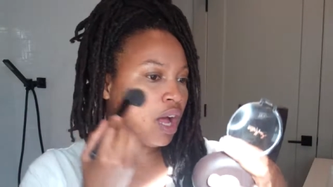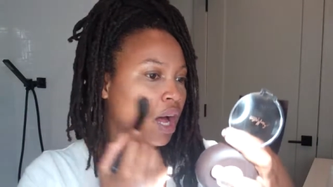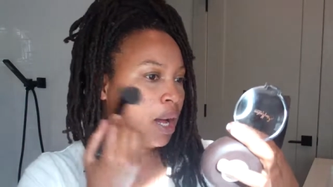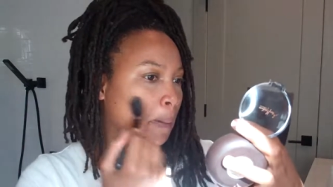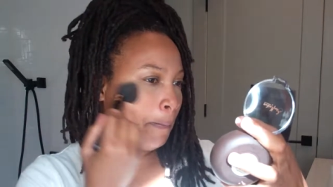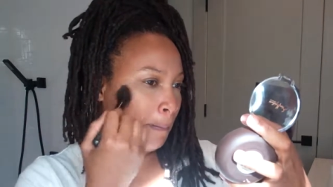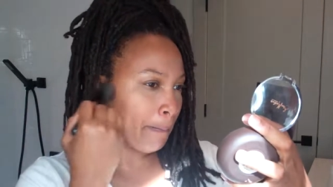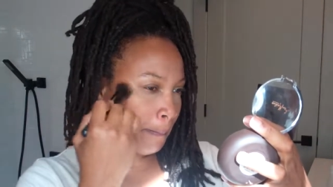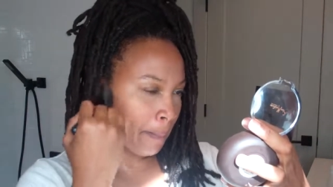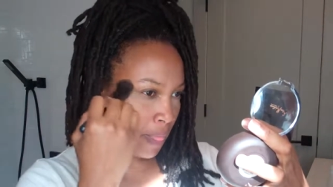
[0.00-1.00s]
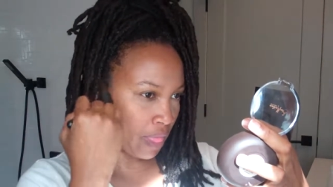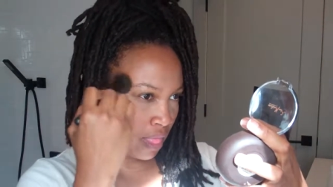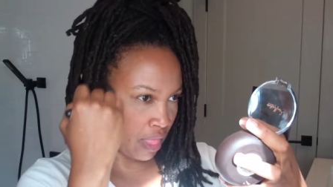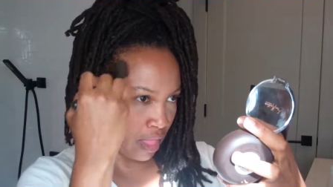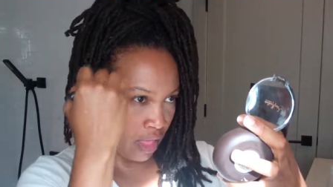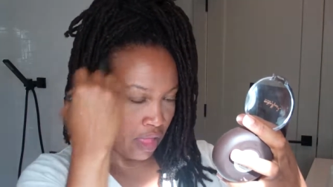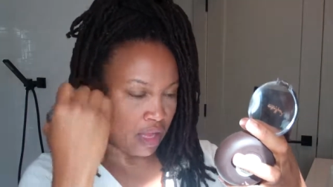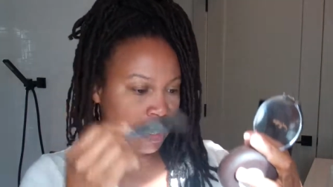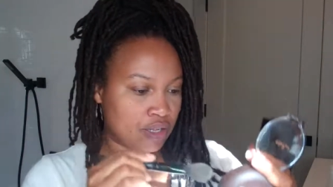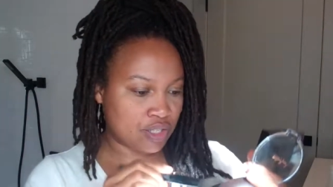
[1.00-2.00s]
Um,
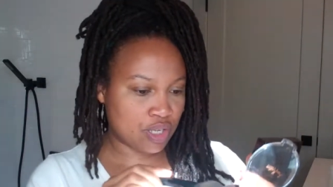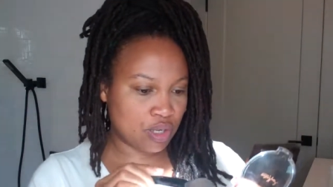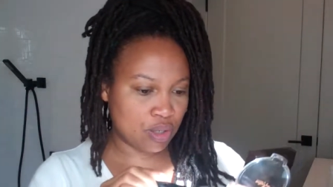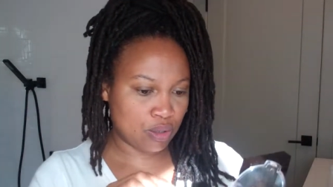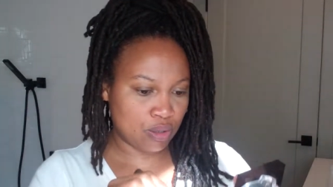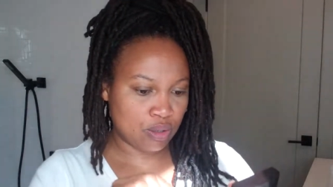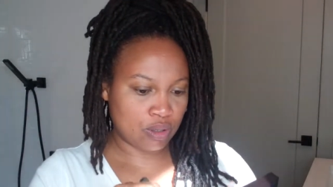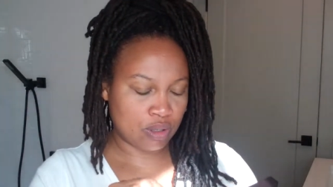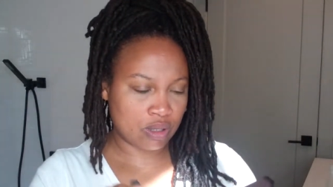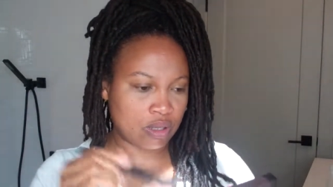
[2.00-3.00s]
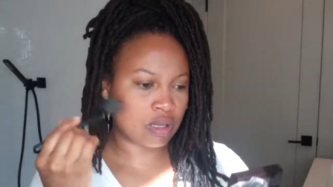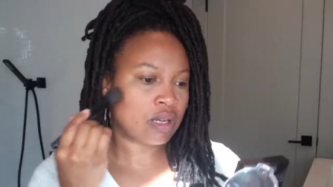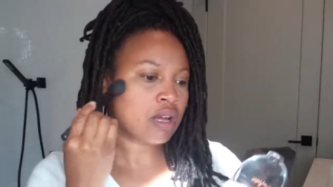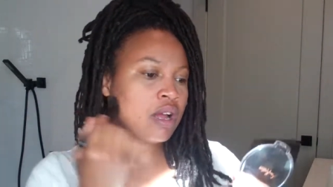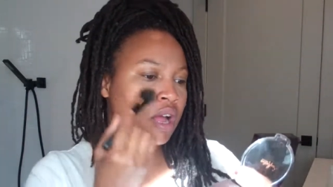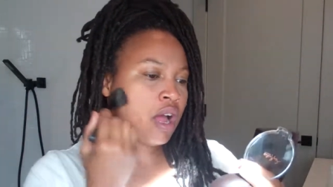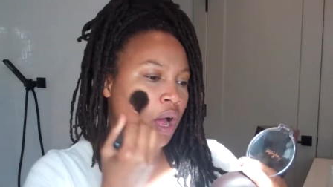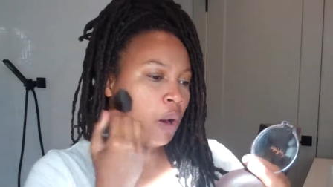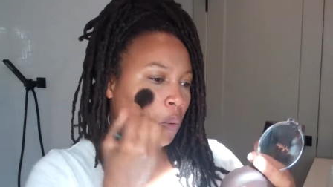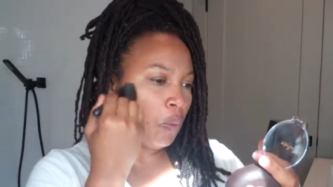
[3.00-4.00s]
so
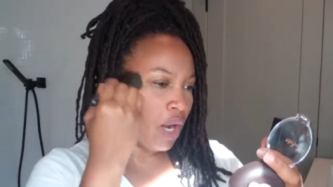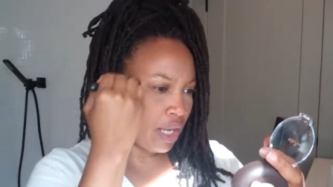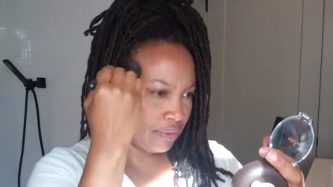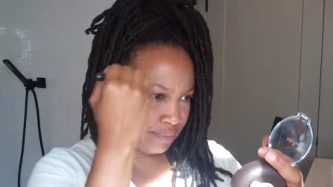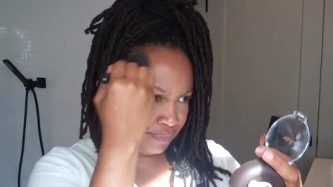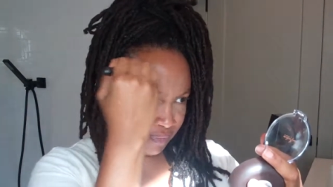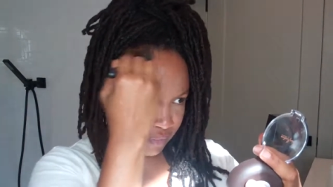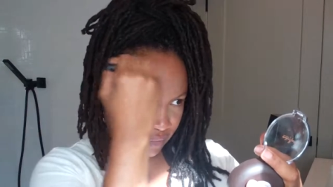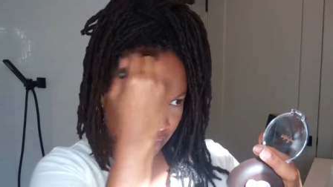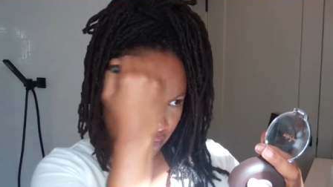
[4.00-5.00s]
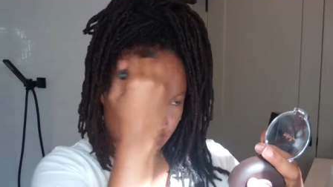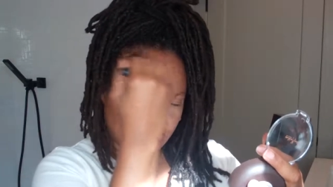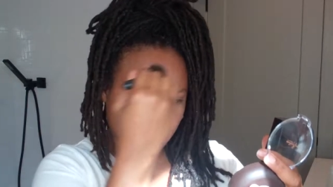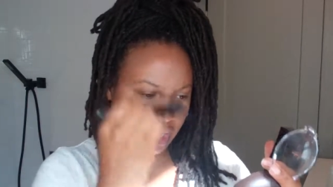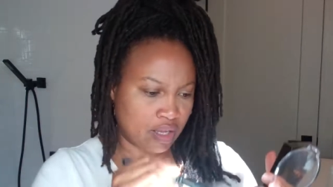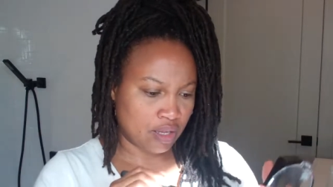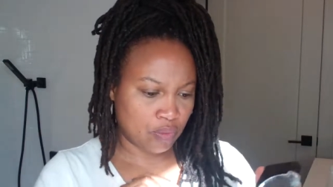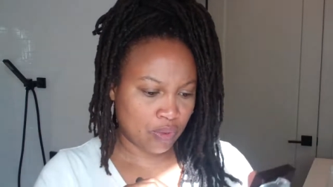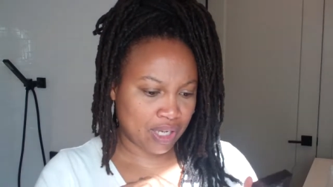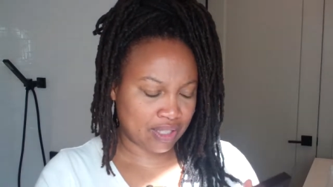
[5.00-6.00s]
what
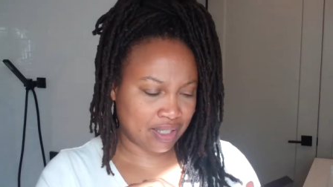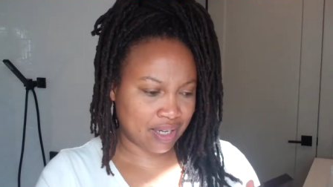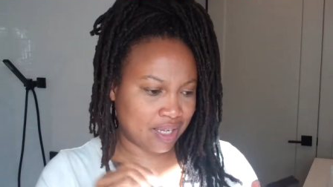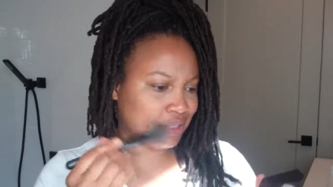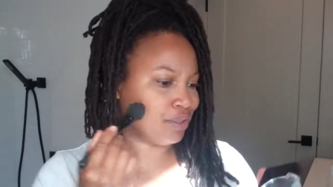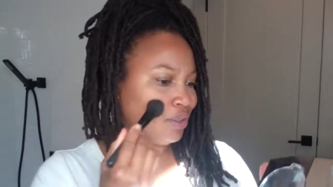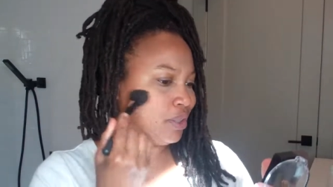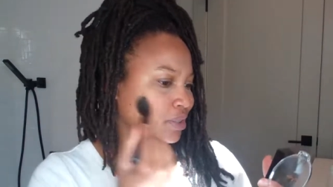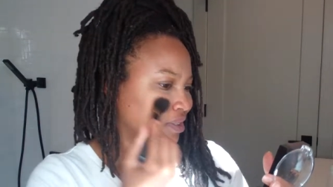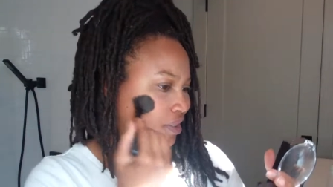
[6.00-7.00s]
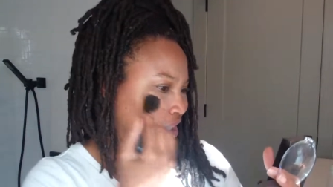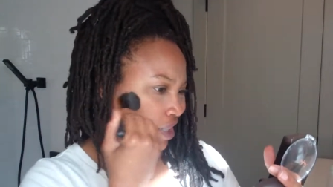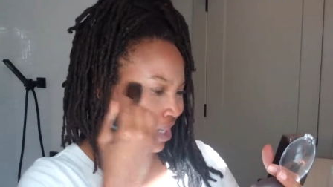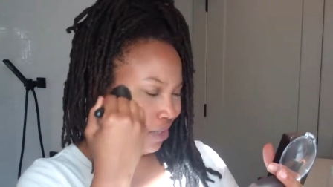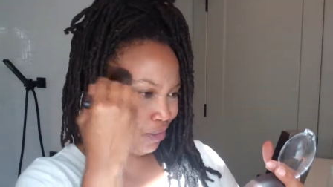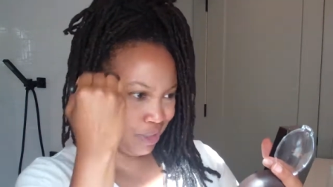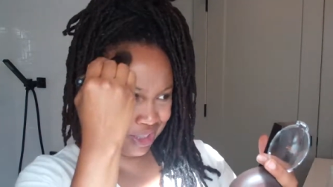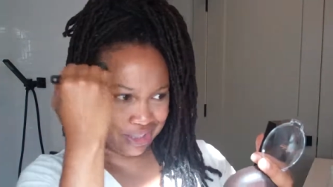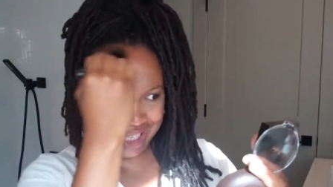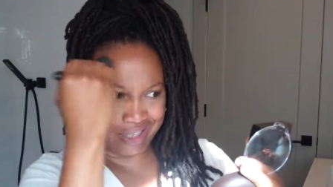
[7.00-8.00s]
what did I do on Sunday? We
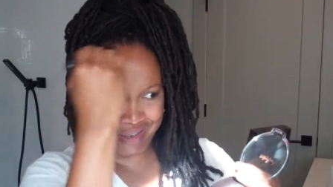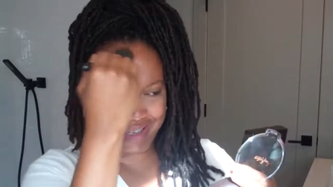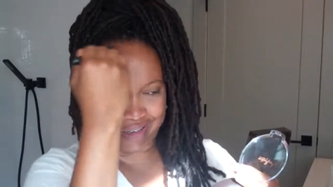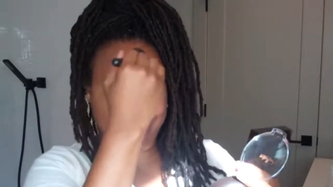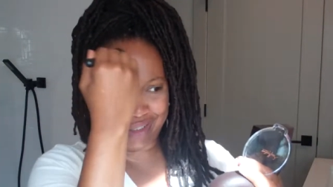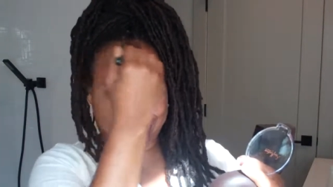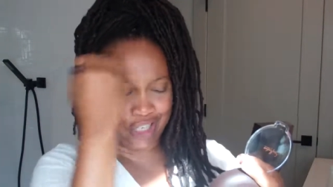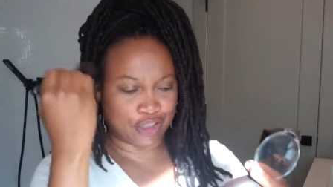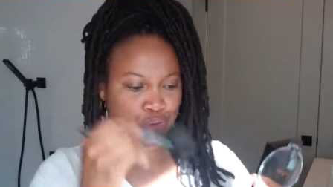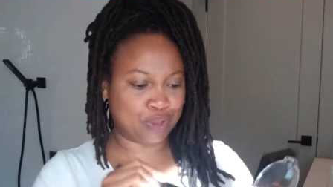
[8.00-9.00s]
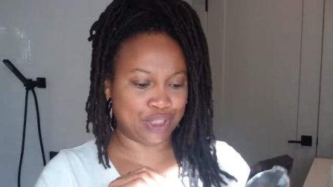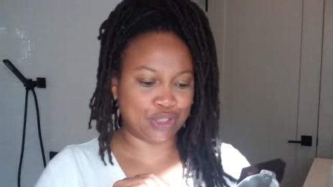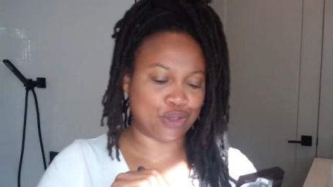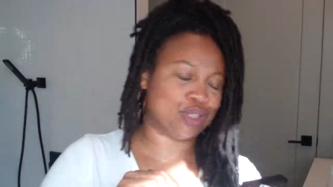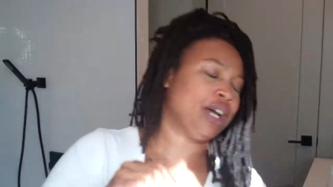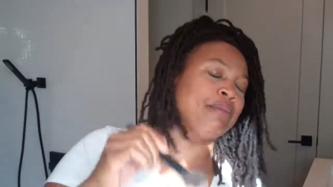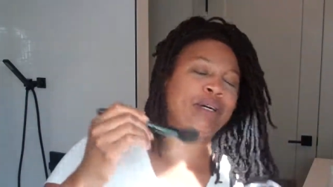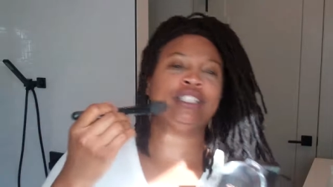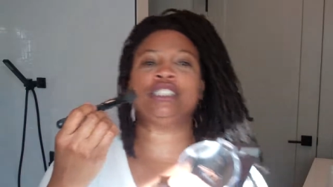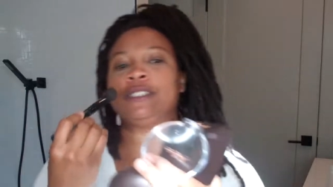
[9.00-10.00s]
just kind of hung around the house. We didn't do that
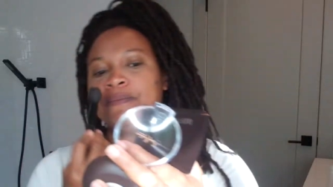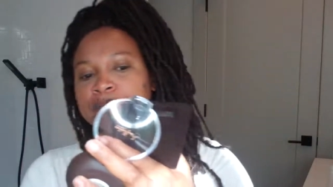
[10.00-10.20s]
much.